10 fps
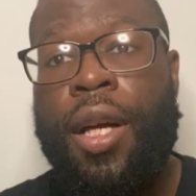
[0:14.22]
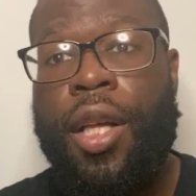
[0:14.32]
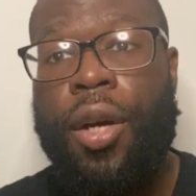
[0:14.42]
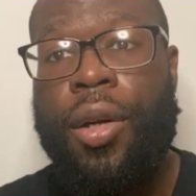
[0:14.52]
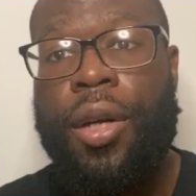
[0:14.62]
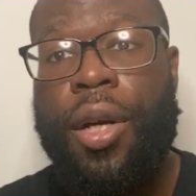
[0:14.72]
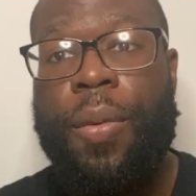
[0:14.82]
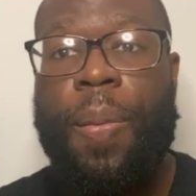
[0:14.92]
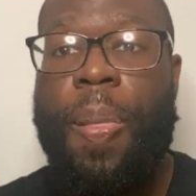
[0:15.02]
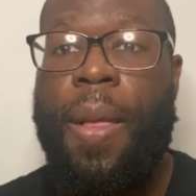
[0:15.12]

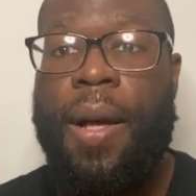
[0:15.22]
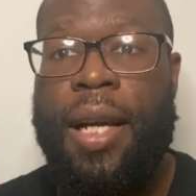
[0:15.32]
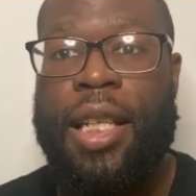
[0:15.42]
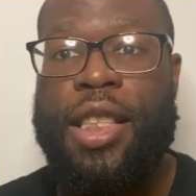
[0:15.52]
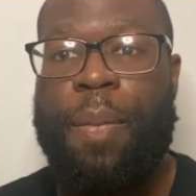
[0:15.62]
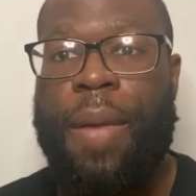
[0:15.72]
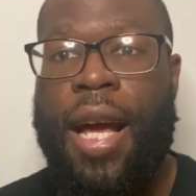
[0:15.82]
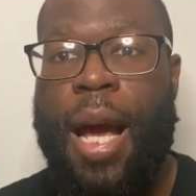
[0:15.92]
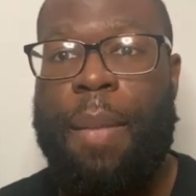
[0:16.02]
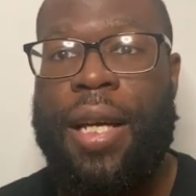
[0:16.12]
Yo, it's your
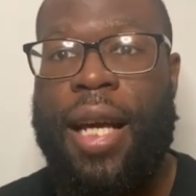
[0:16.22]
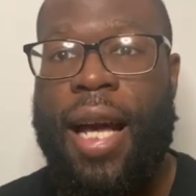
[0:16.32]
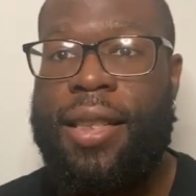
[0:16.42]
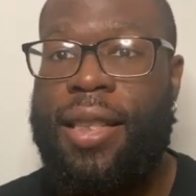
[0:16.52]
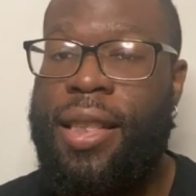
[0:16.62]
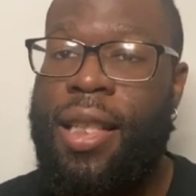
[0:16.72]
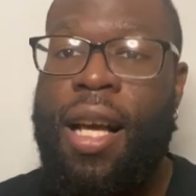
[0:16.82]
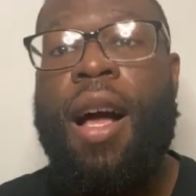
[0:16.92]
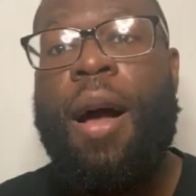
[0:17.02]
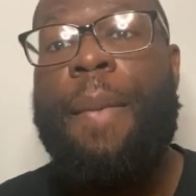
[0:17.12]
man MAS,
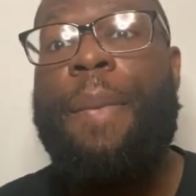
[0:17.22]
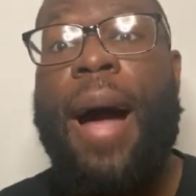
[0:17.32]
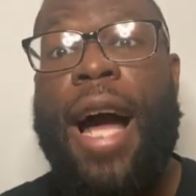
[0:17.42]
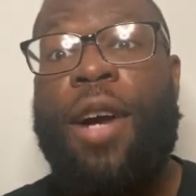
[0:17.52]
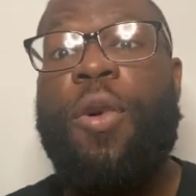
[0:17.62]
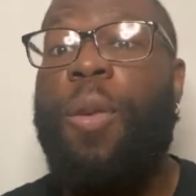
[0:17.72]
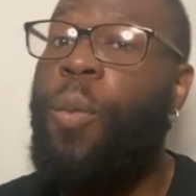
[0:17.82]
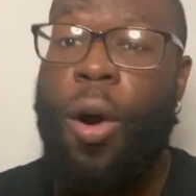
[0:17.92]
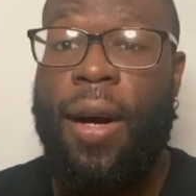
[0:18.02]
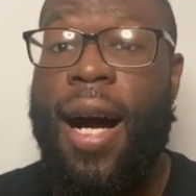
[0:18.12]
back with
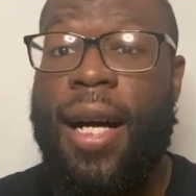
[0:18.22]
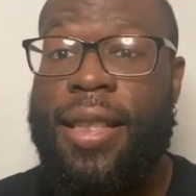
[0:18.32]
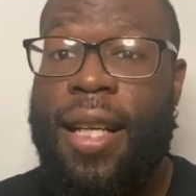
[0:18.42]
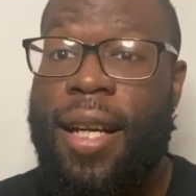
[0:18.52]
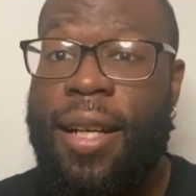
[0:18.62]
more content,